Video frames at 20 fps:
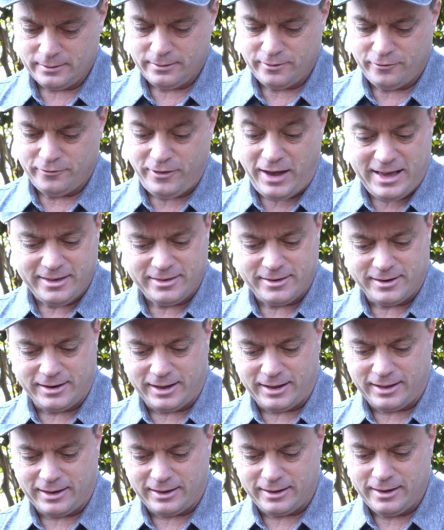
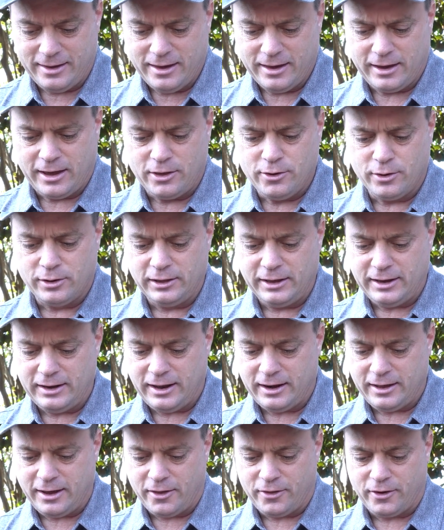Fascinating. Can you glean
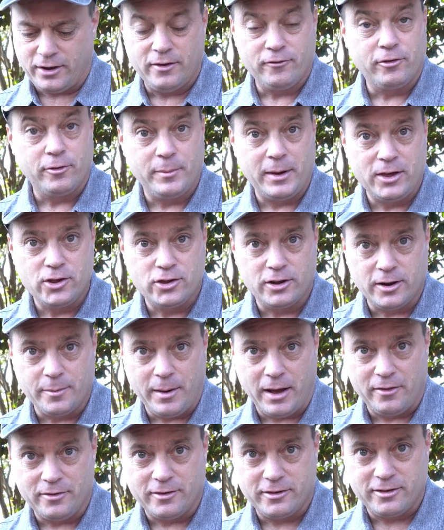any other information
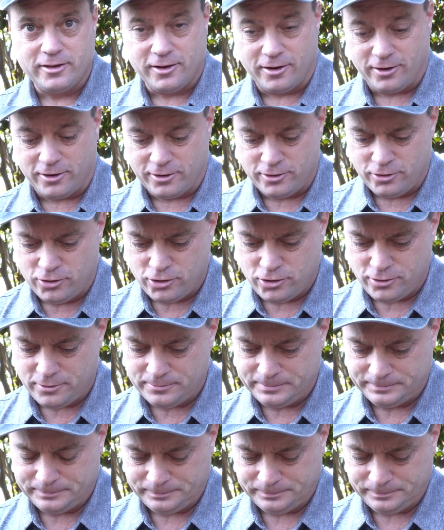about the surge?